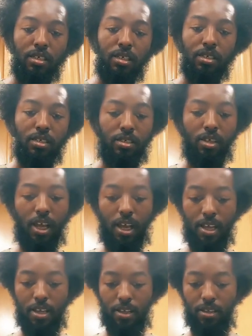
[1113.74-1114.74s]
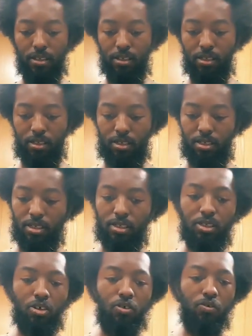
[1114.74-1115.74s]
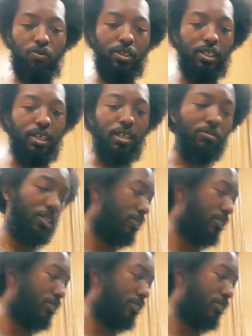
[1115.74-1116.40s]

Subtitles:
All right? So we cut up the